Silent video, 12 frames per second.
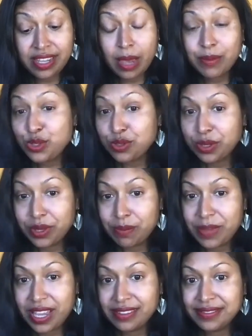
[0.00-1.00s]
chemistry with
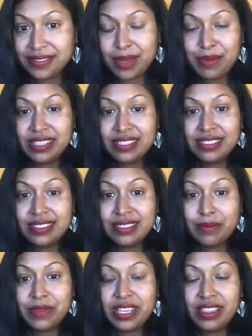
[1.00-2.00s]
men. I mean, this is
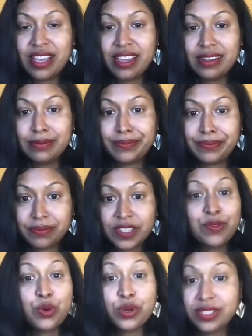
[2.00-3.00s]
something that,
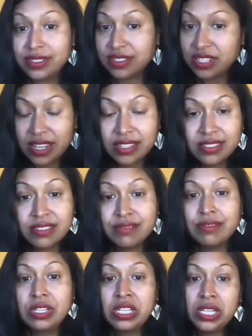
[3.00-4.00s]
of course, there are tons
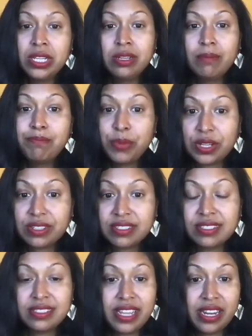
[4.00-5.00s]
of
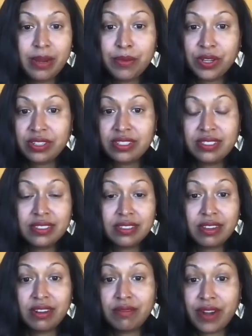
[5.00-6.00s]
books, dating books
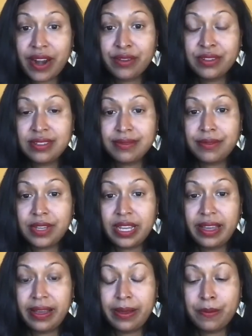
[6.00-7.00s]
around
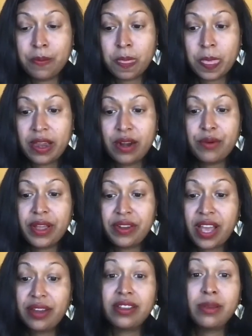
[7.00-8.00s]

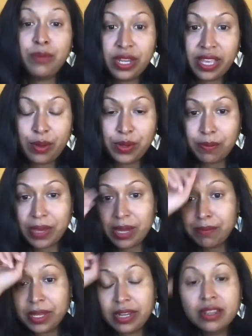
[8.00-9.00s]
how to communicate with men,
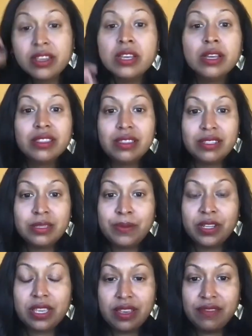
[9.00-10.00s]
but this
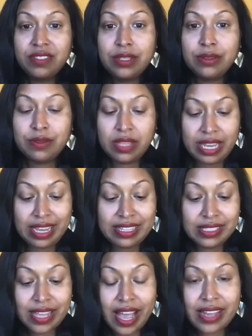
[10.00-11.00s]
book gives you the
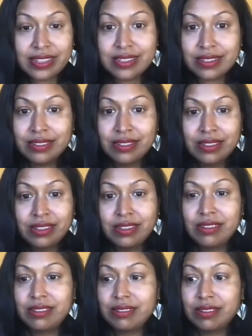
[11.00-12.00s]
exact
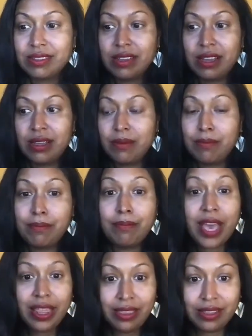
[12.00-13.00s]

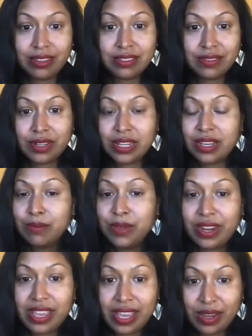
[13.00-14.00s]
methods for
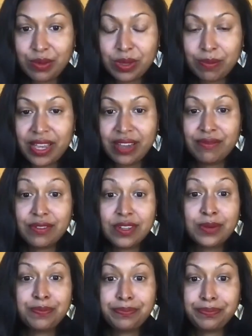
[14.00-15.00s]
communicating with men,
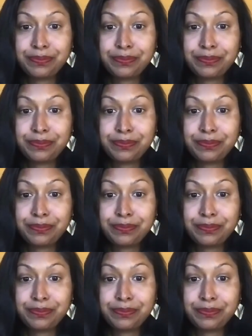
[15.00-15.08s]
for